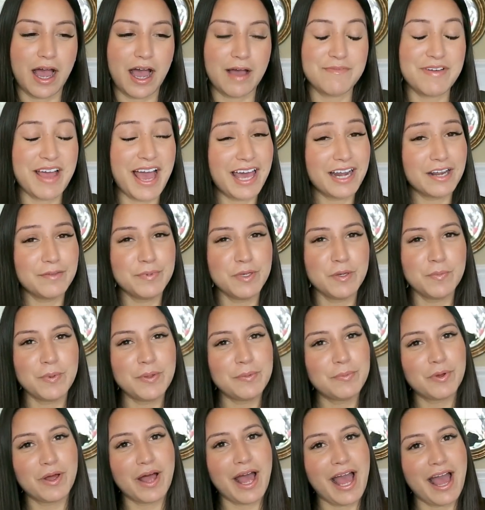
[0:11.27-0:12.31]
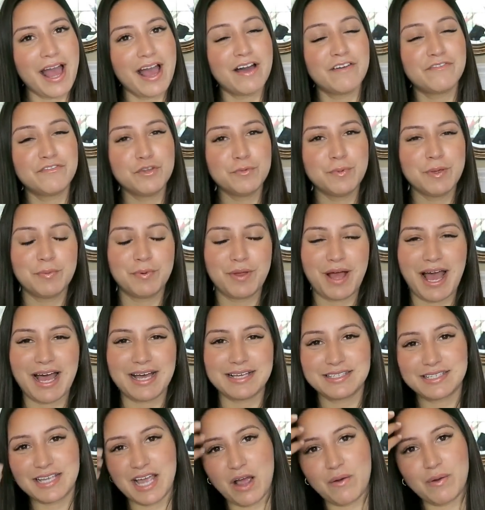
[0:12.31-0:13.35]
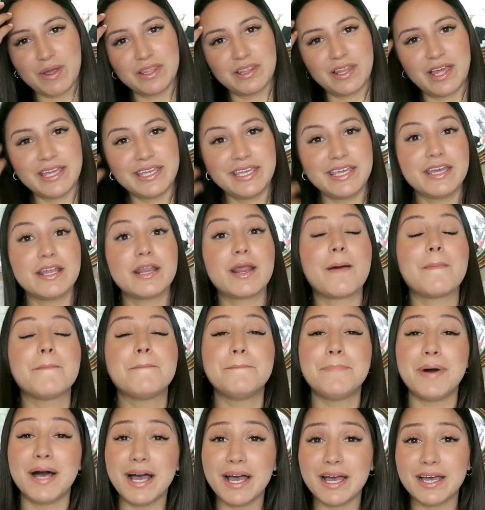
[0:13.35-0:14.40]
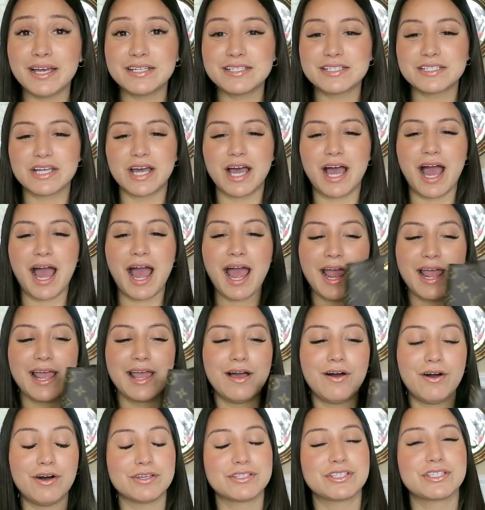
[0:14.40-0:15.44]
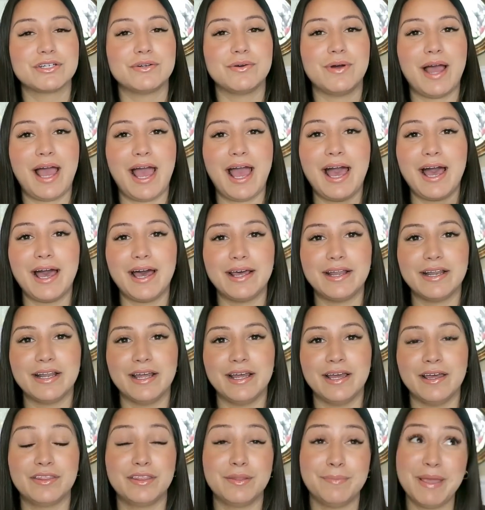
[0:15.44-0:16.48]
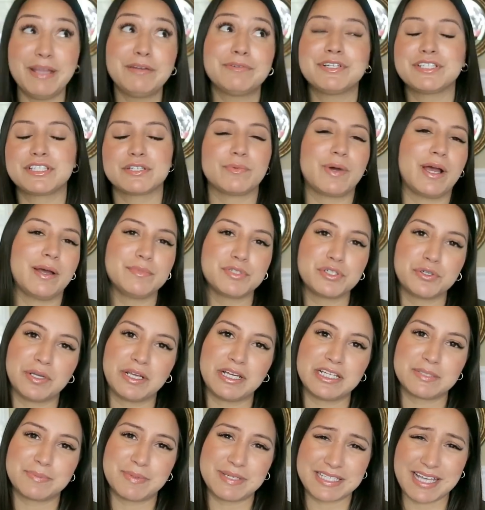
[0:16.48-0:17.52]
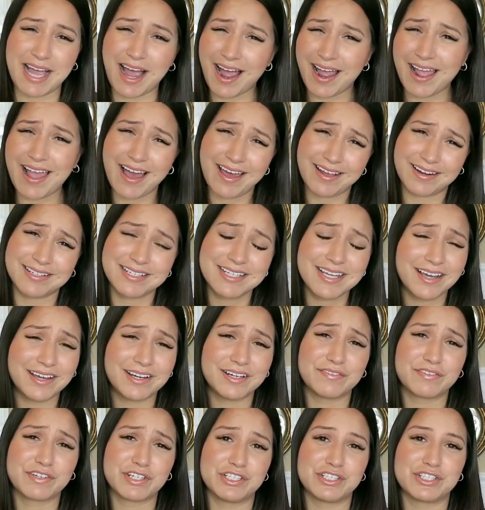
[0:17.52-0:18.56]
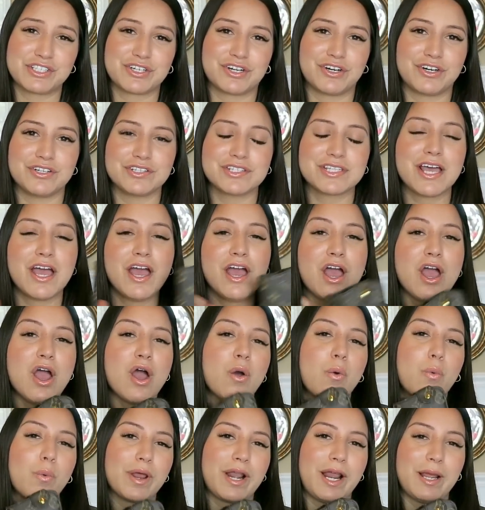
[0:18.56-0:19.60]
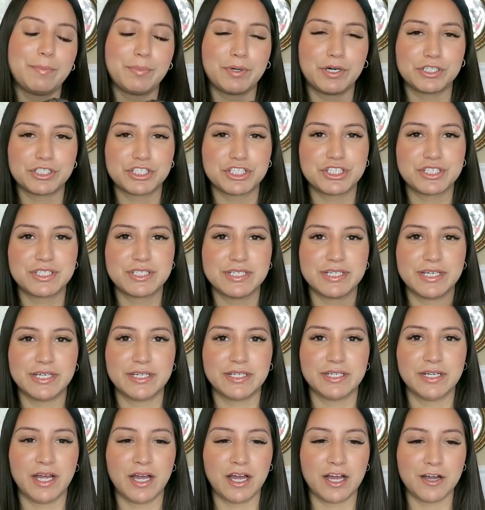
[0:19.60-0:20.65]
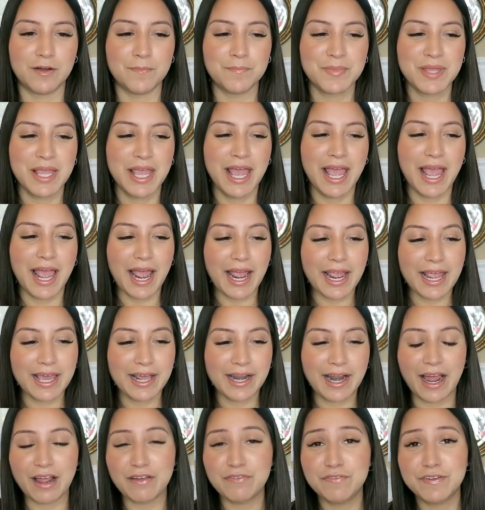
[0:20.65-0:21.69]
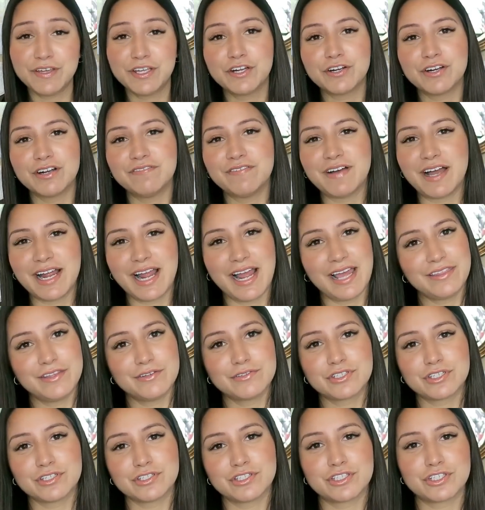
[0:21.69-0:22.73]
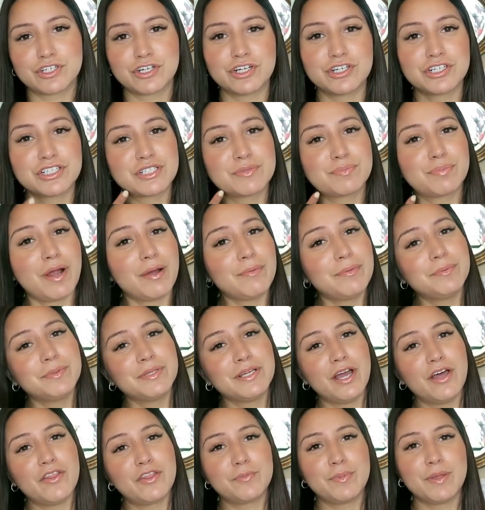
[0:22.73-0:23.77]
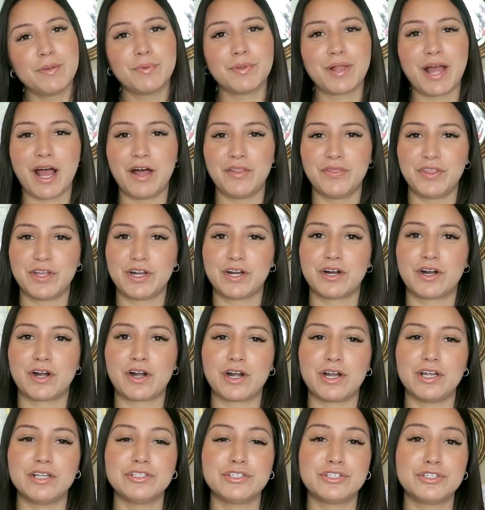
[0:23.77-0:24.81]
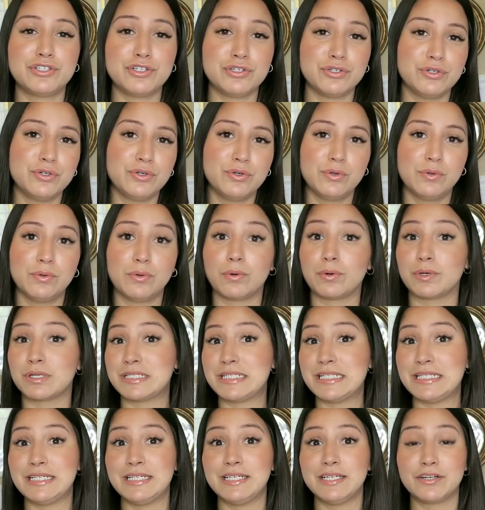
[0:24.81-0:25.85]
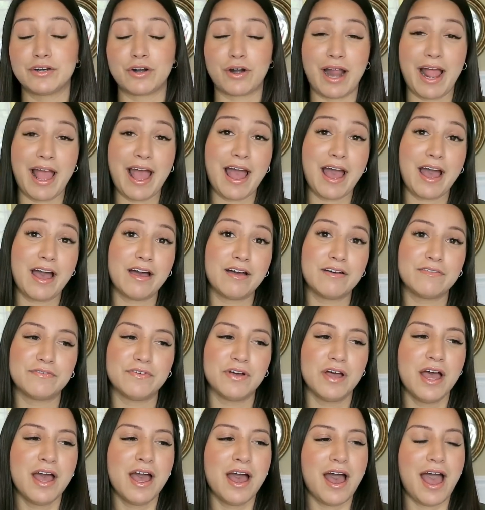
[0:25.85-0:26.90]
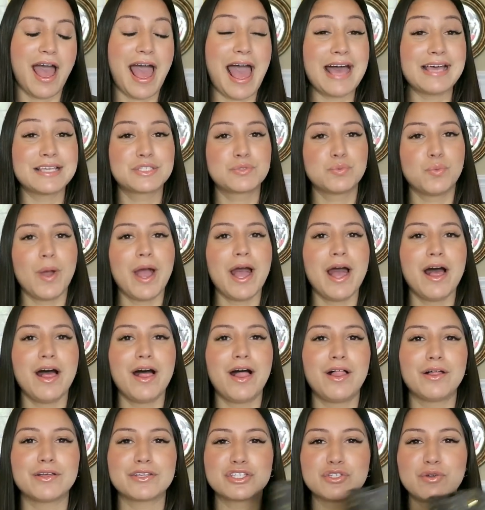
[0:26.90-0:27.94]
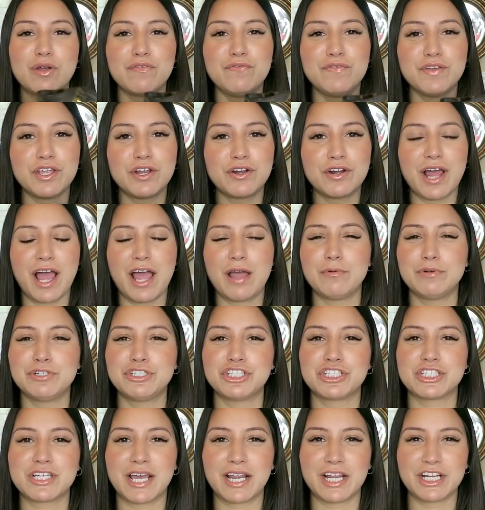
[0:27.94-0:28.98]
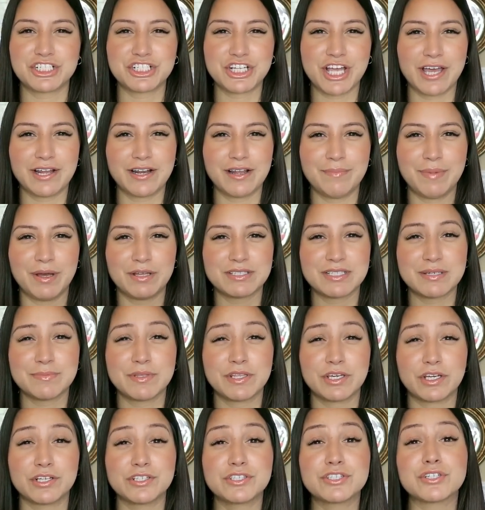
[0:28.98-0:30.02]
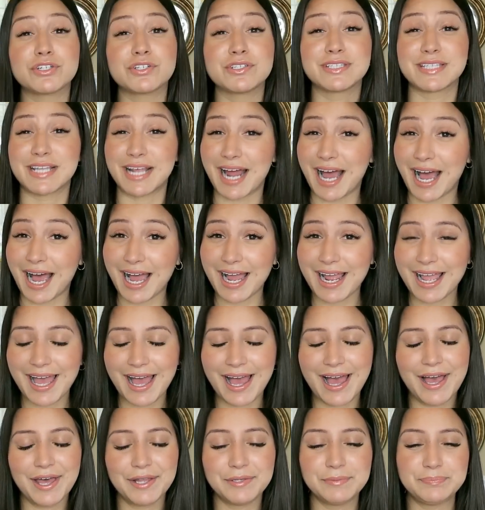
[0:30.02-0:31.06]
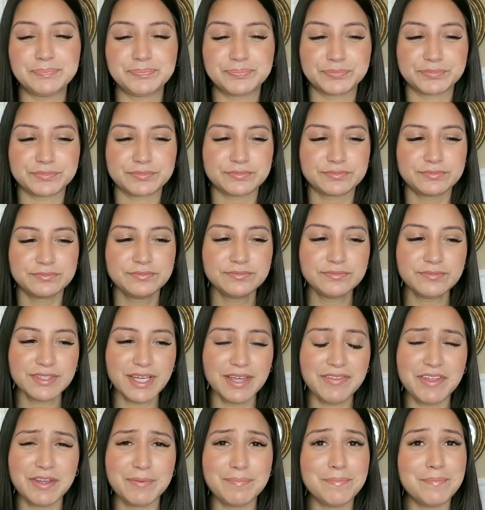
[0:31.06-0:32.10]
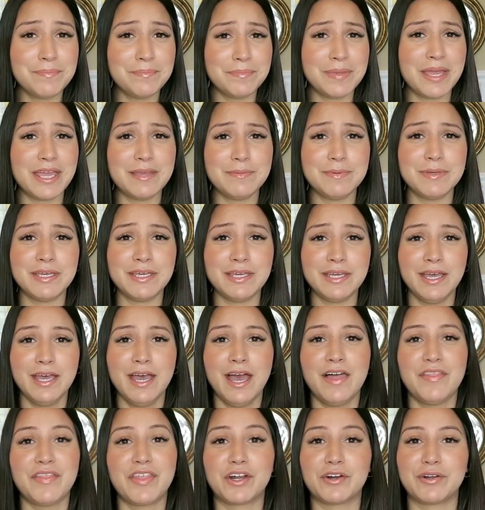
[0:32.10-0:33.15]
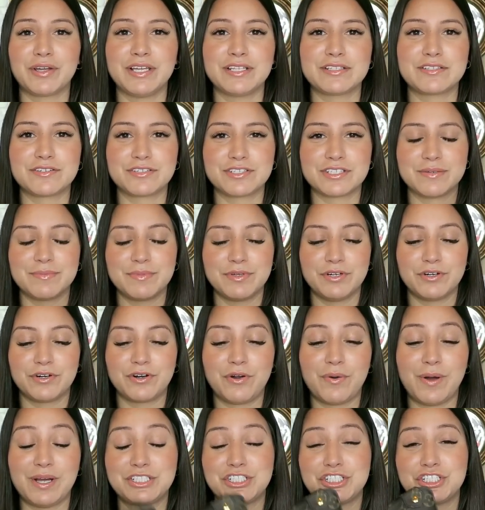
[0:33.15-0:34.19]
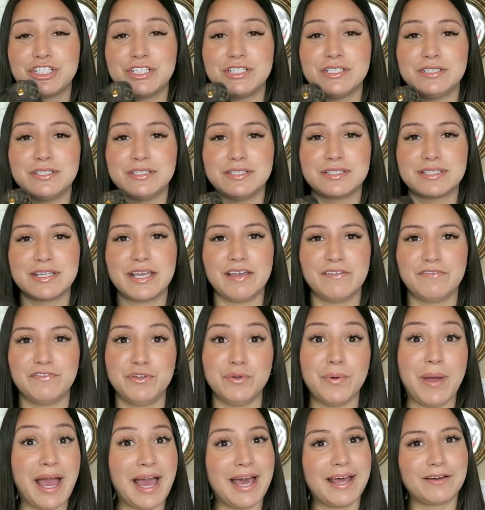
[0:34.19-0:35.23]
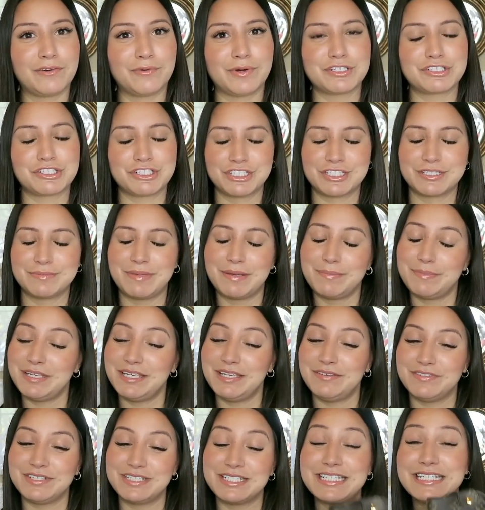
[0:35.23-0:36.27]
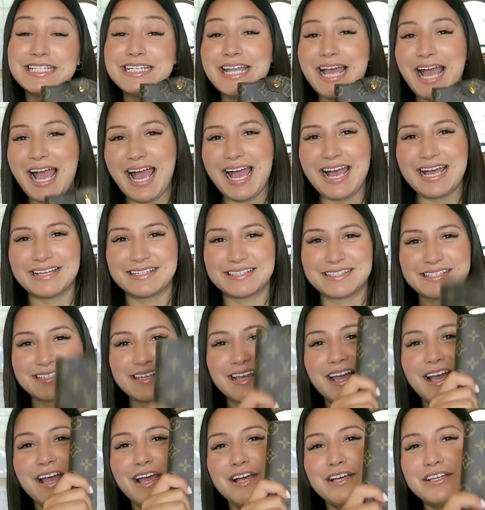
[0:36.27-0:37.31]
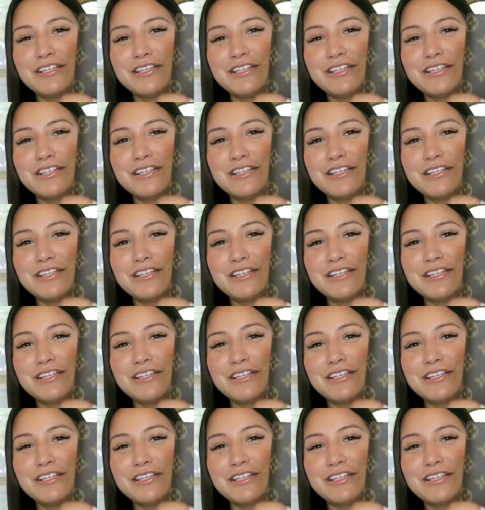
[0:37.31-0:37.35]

I've had a few people a few people ask how I like it, but I also had, uh, the main reason why I'm doing it is because I had a ton of concerns when I purchased it. Um, and I figure if I had those concerns, probably other people out there do or did or have as well. So I figured I would just kind of chat about some of the concerns that I had and then maybe that'll answer some of your questions if you had questions and maybe even didn't ask.